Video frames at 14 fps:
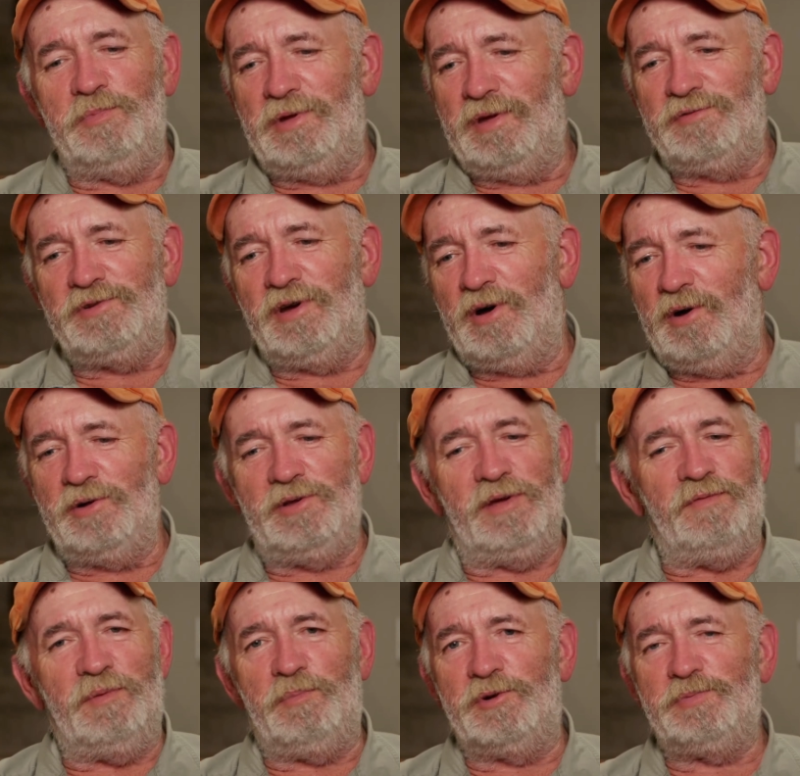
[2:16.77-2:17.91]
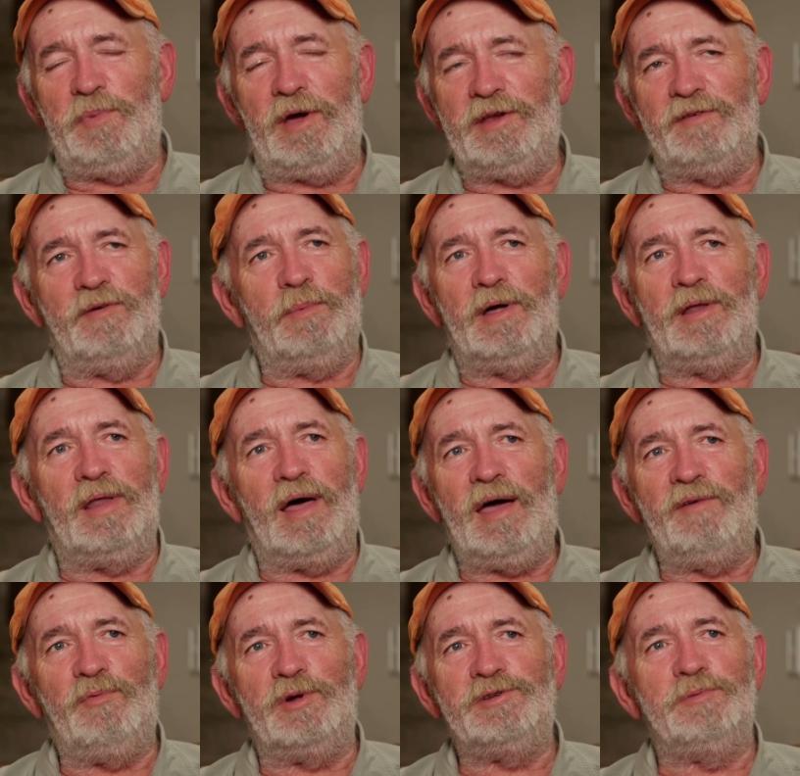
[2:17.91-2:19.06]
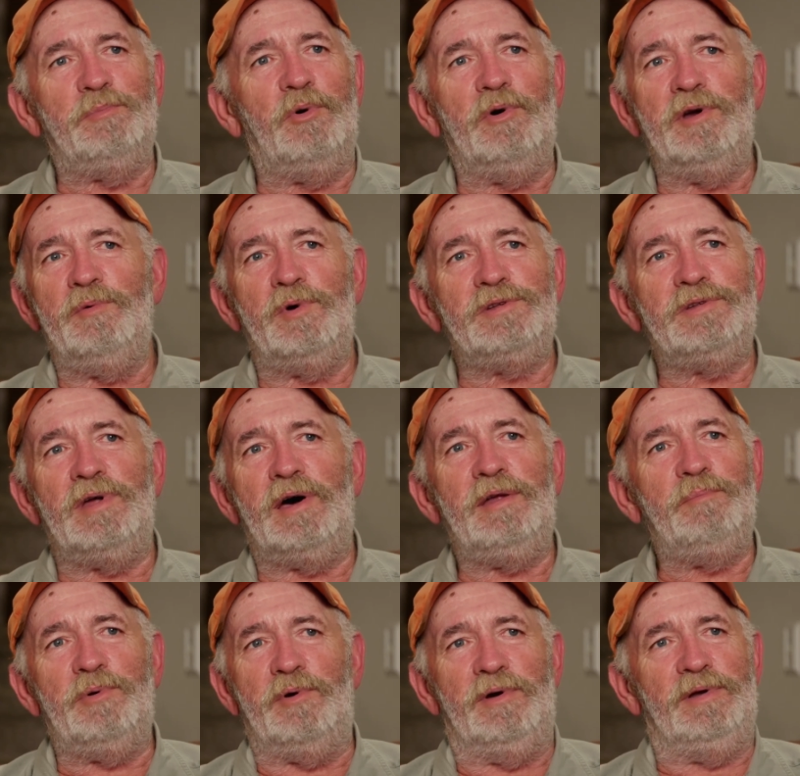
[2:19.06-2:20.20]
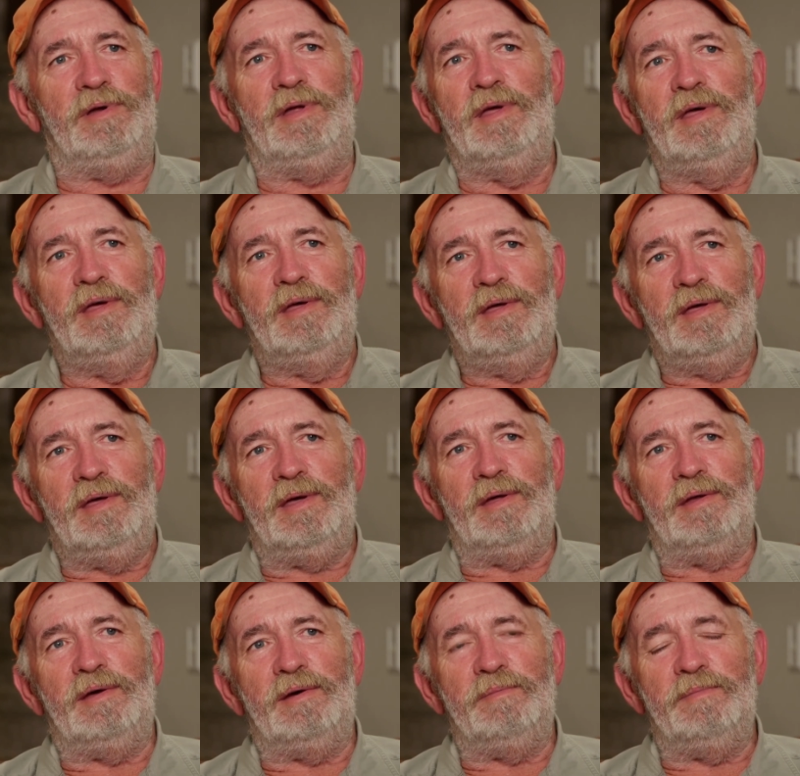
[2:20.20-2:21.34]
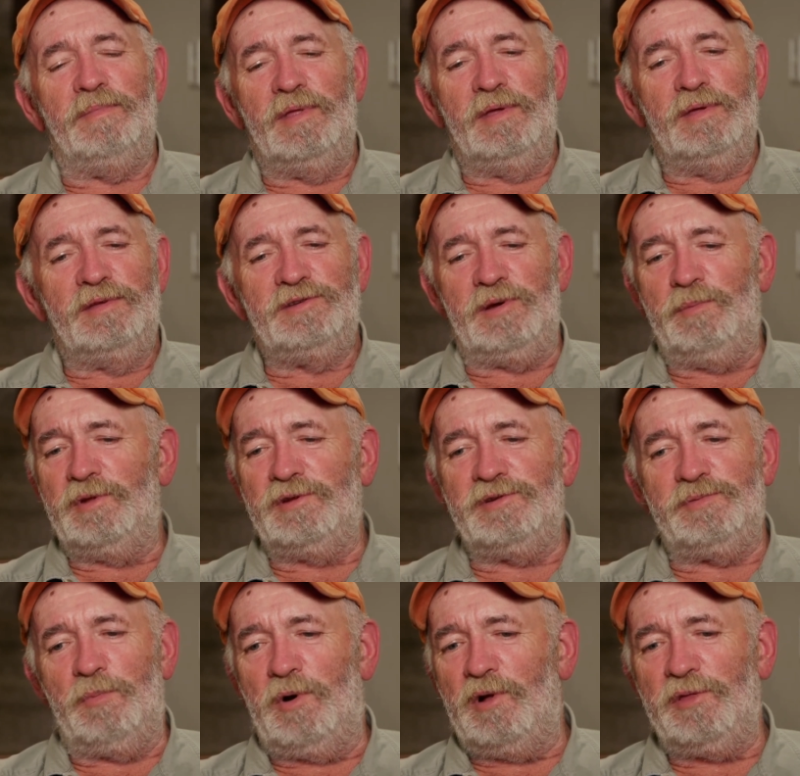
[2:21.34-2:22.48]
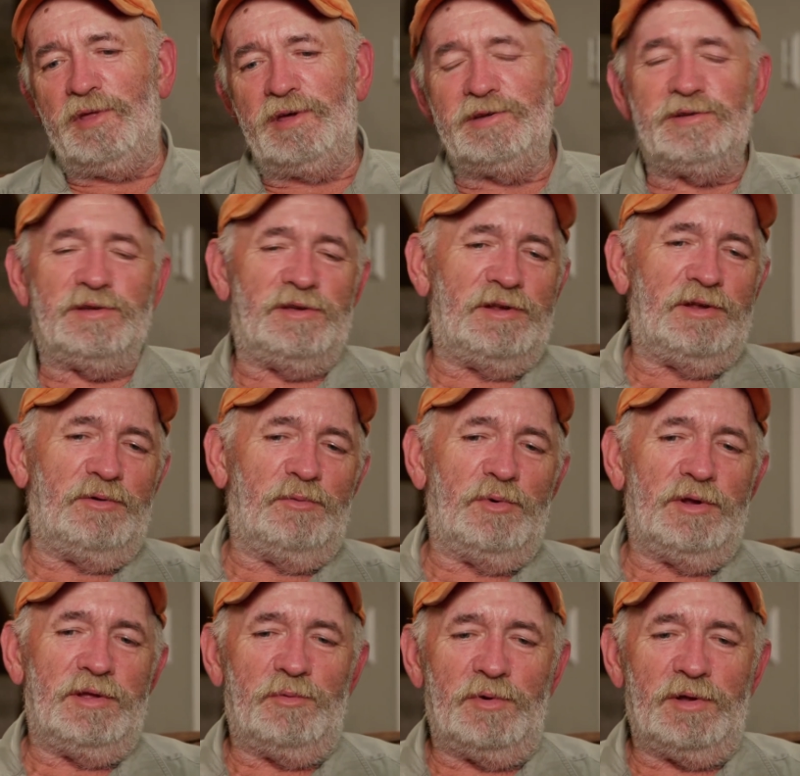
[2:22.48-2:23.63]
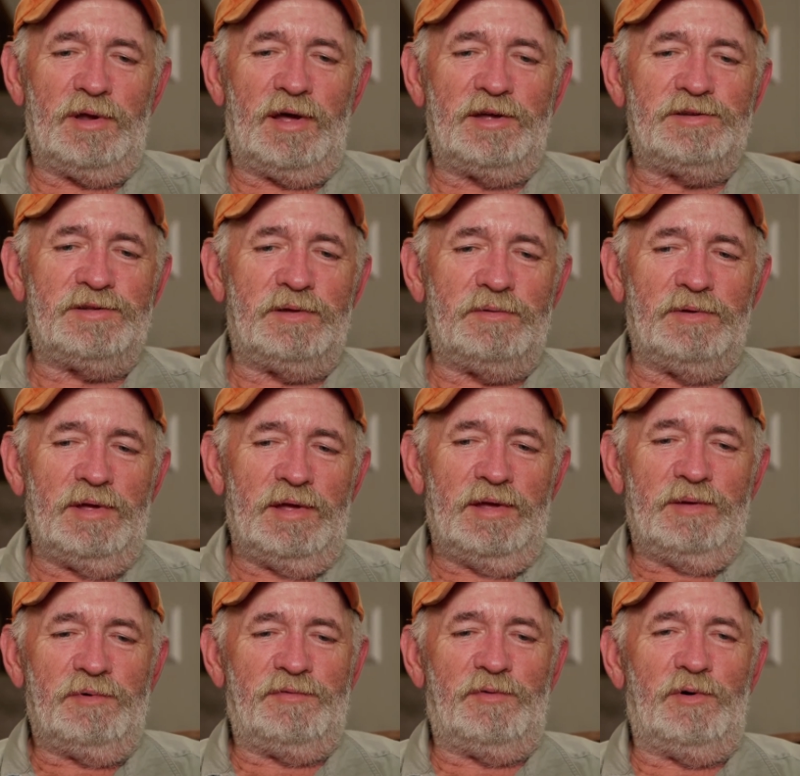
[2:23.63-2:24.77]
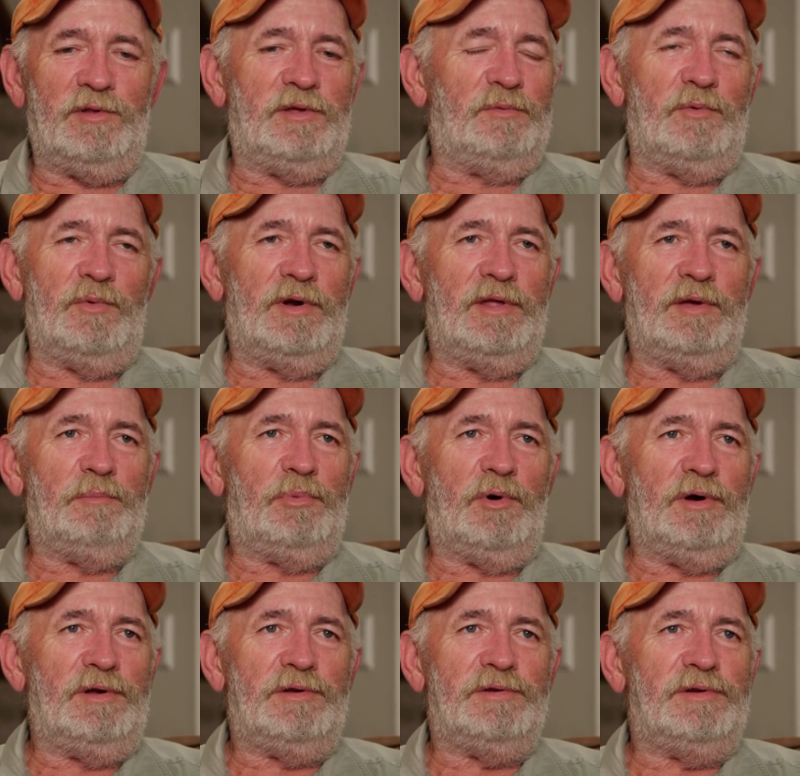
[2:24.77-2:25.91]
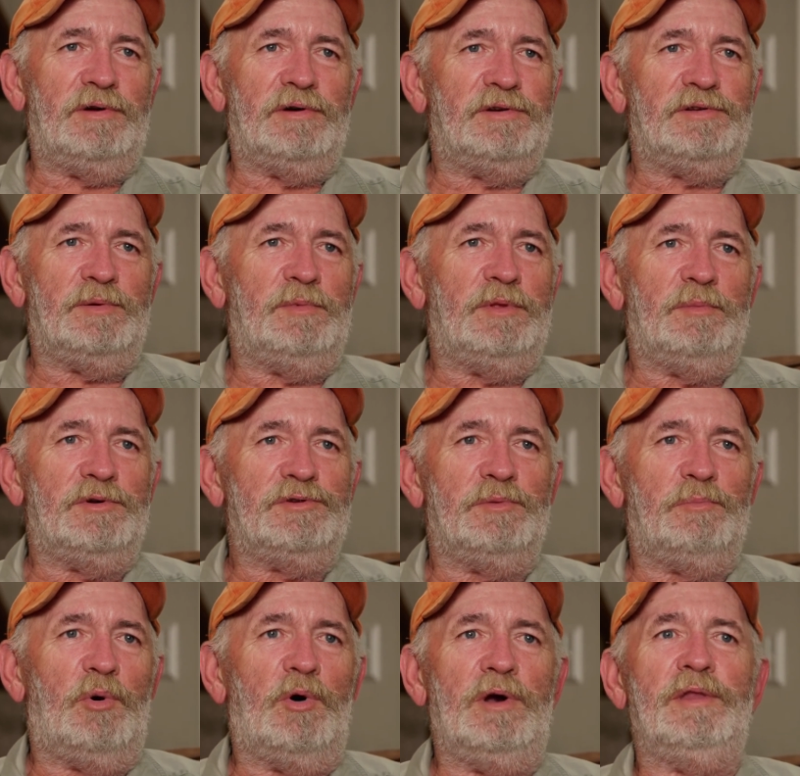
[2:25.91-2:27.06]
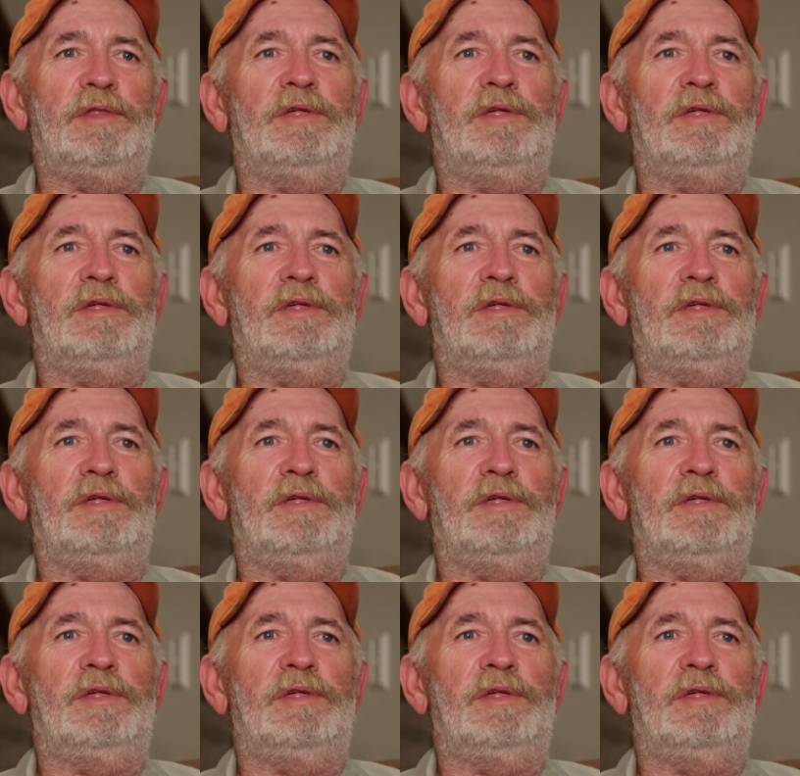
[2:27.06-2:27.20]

gives you a different perspective about life, what's important and what's not important. And some of the small things that you didn't really realize before that were really important to you are some of the most important